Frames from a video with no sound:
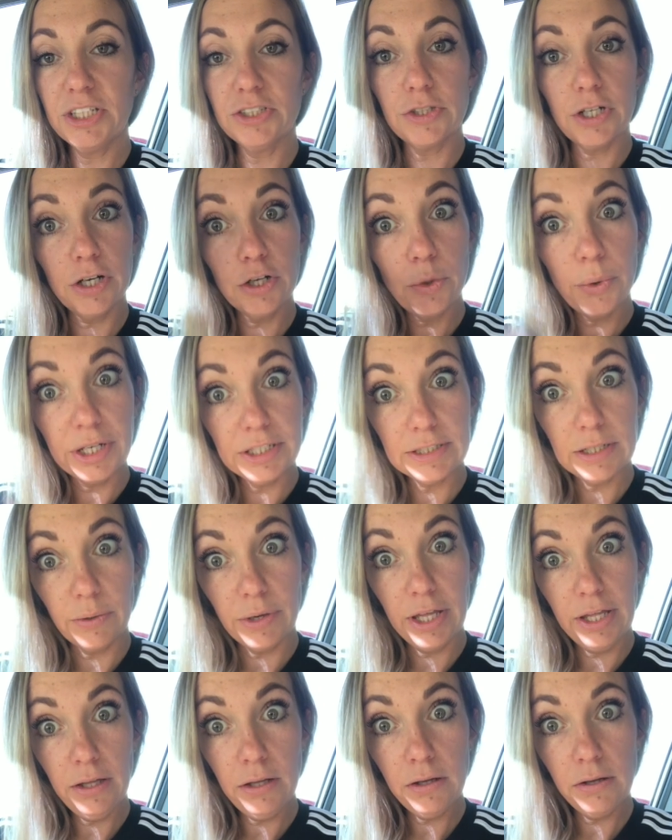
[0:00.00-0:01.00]
he started going
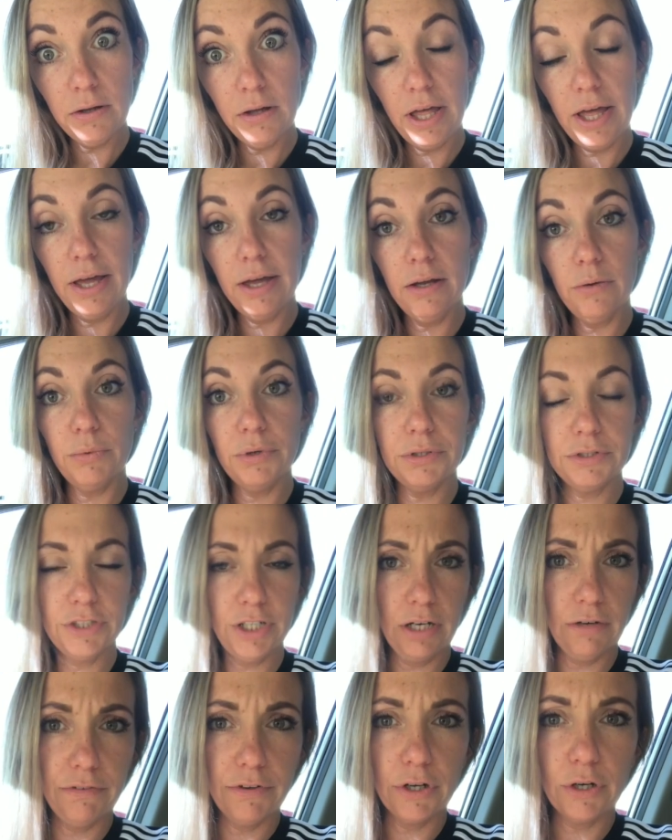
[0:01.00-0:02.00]
downhill, and we were
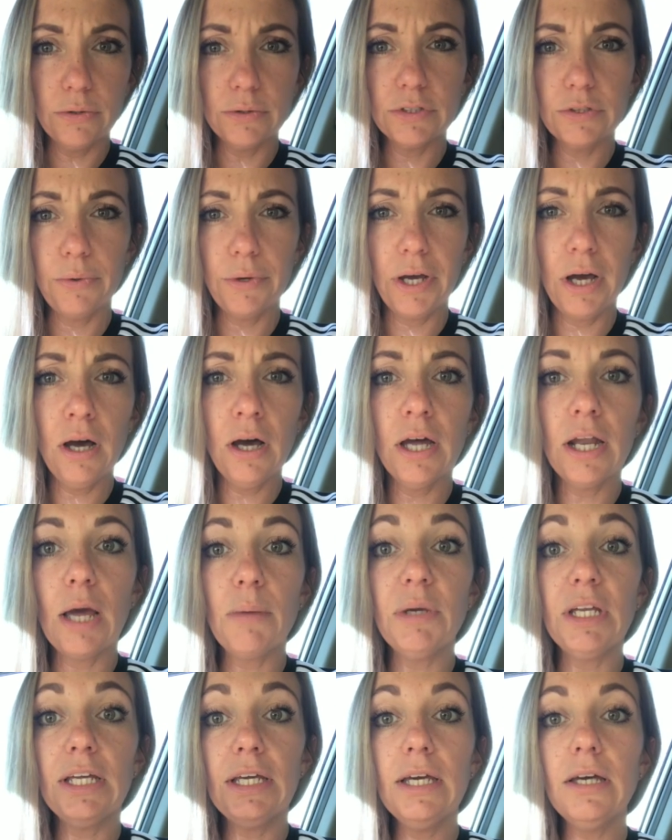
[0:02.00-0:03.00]
trying to figure out what was going on. I
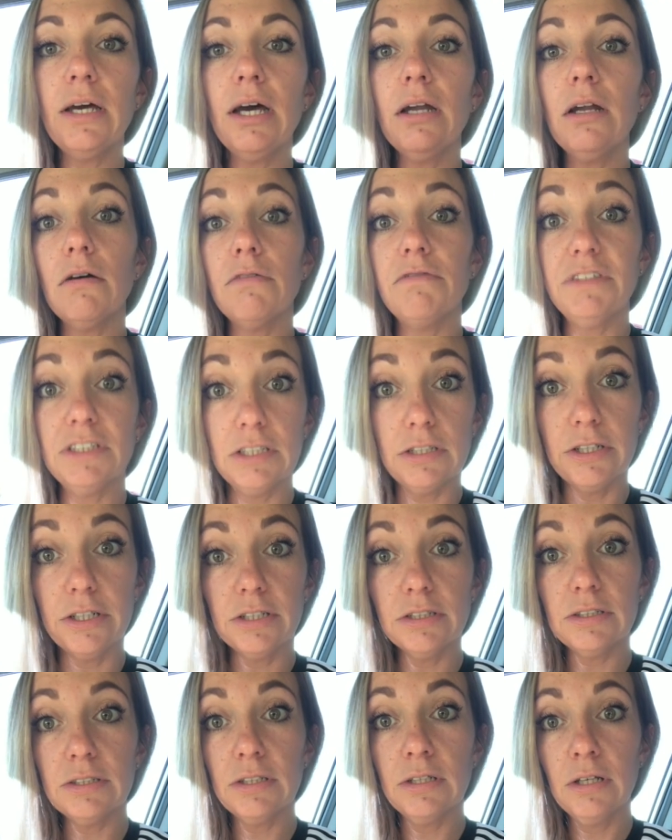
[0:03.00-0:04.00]
mean, he cut off
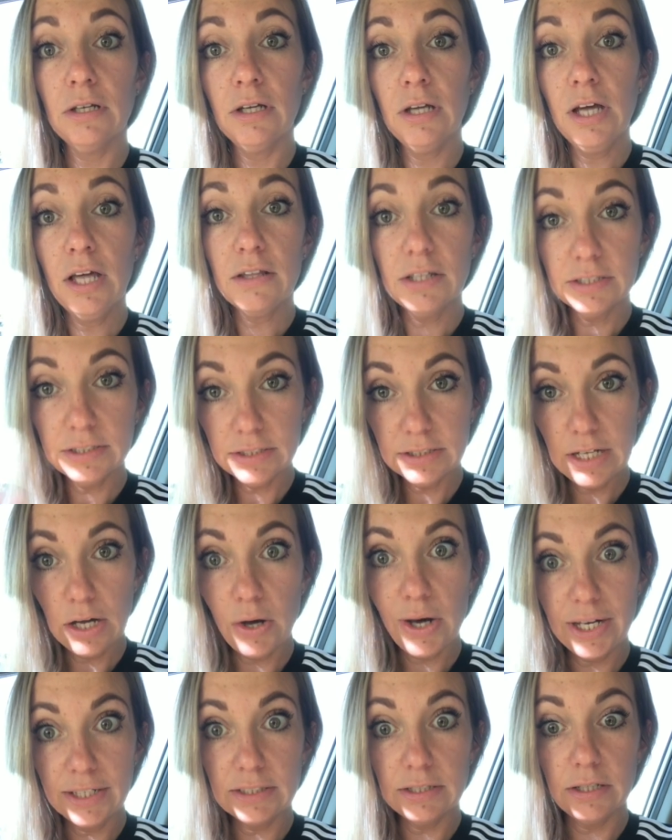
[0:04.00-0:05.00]
visitors. This is how
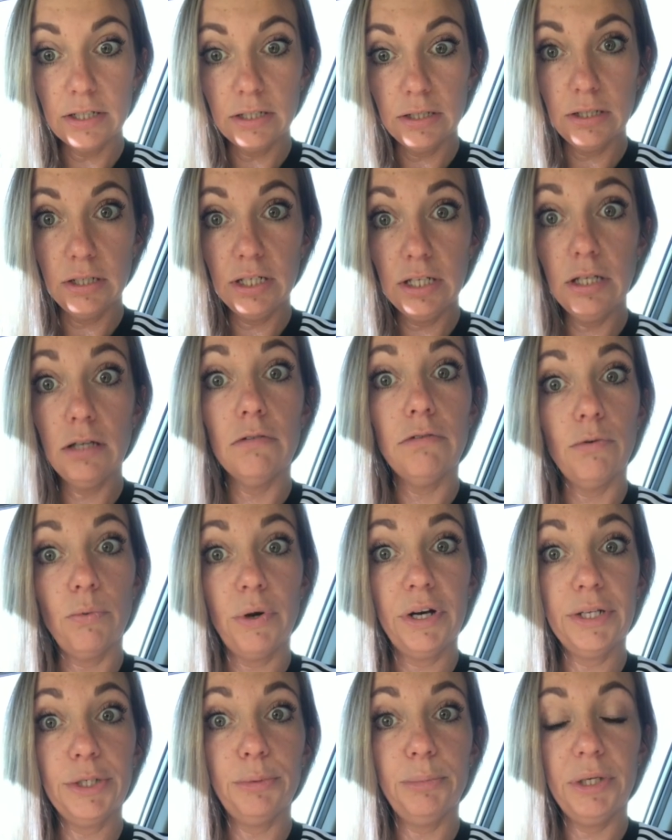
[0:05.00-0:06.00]
isolated he even
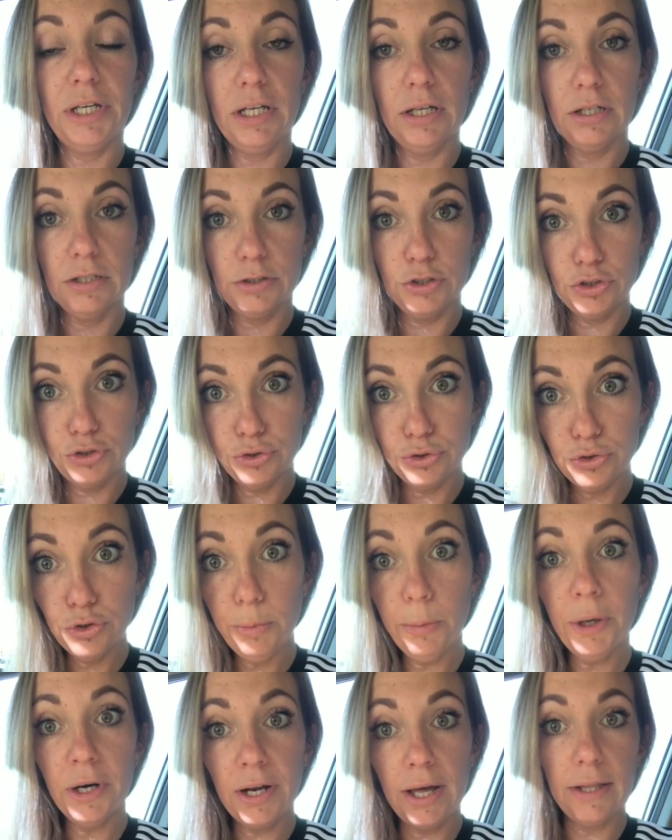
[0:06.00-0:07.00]
wanted to be, and
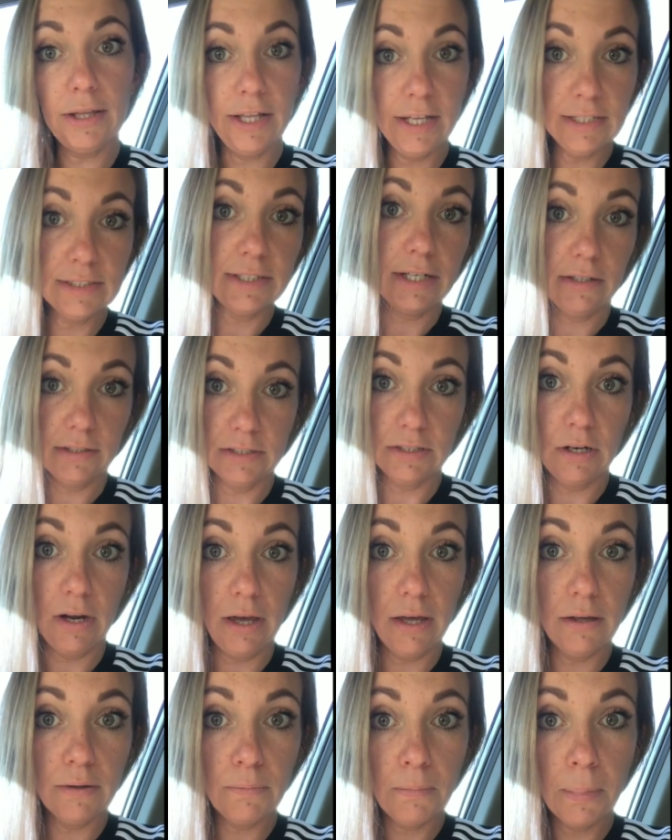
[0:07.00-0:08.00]
super not like Sylas and
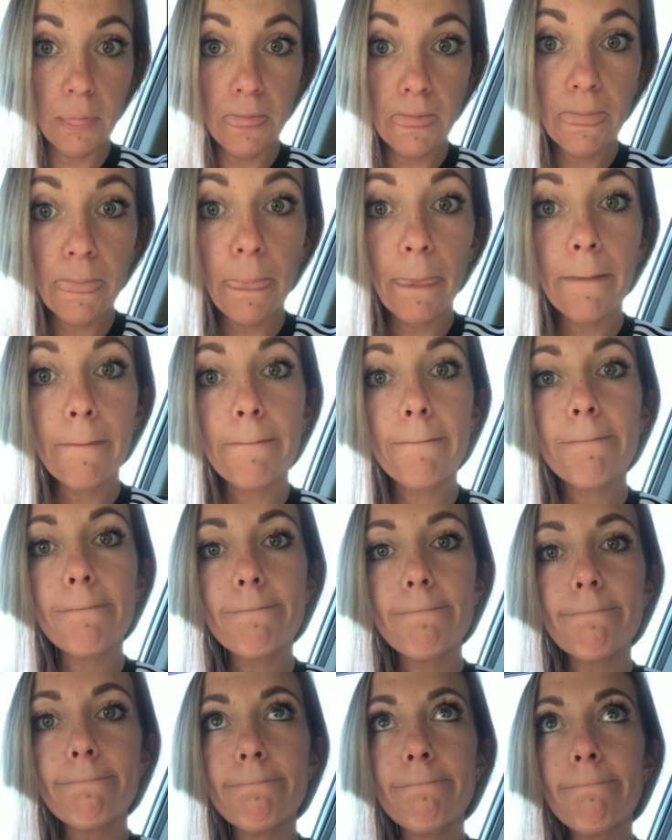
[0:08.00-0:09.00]

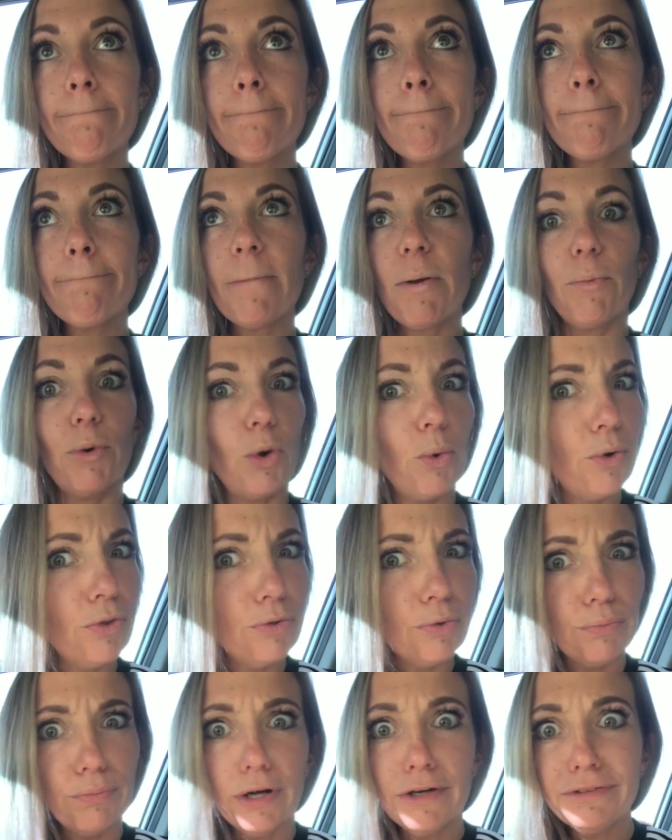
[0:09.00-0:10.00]
I. We're going
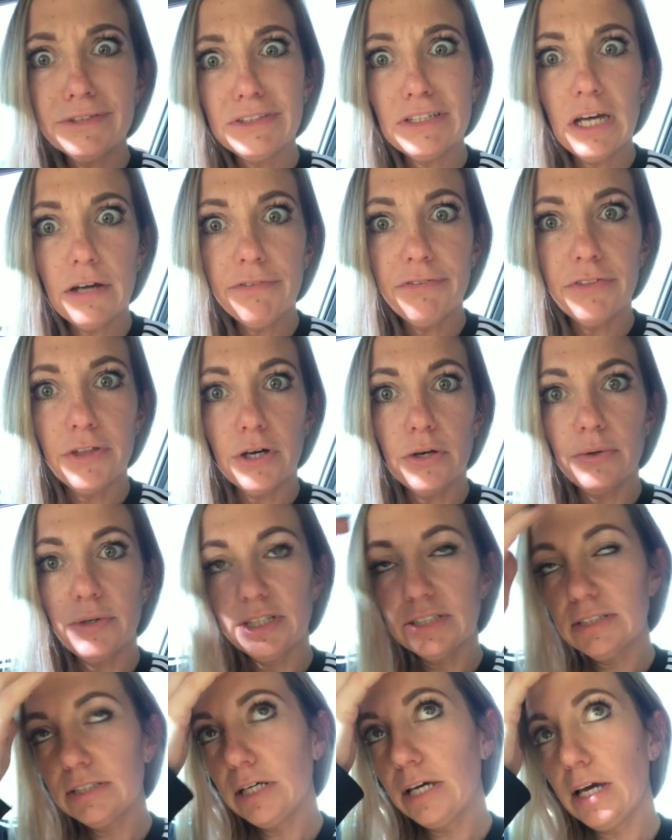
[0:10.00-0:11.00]
through rough stuff though, and
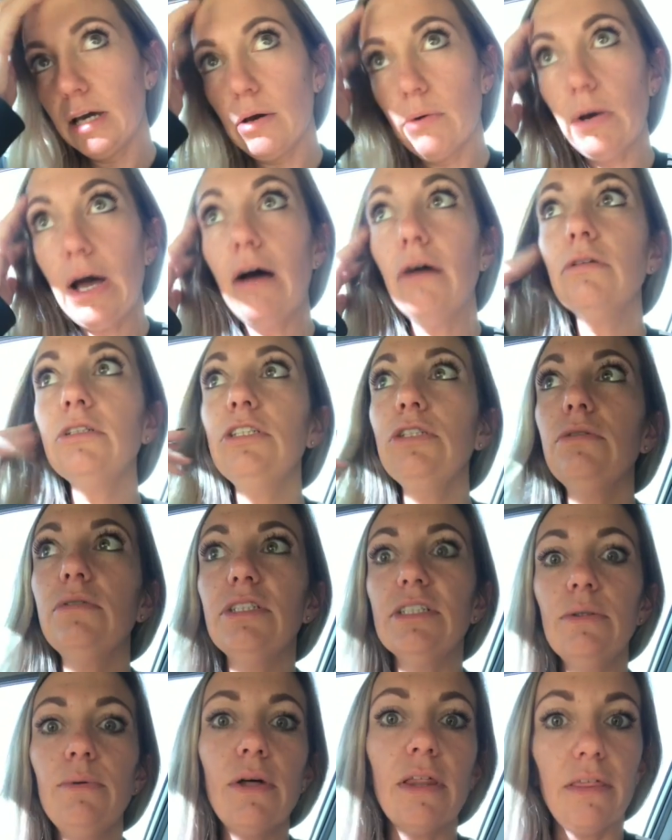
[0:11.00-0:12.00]
it's like, well, how else do you
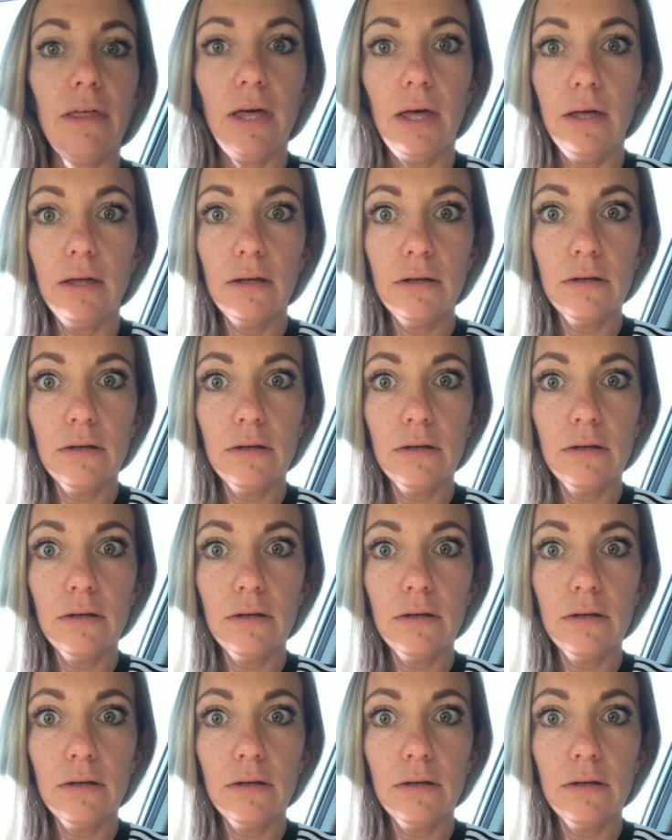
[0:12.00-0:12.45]
deal with it?